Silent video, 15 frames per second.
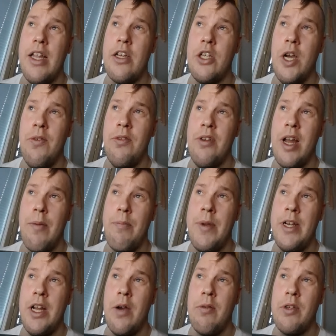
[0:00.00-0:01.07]
softened a
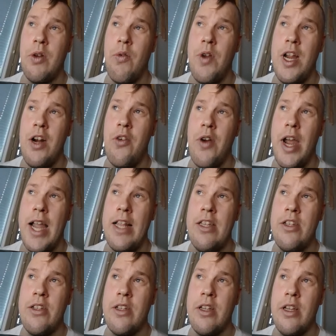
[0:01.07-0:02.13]
bit of the wheel
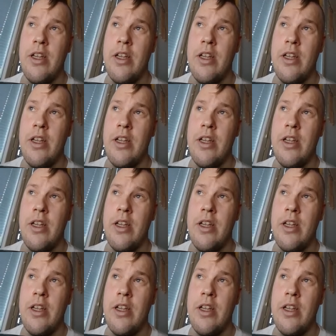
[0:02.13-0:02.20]
rates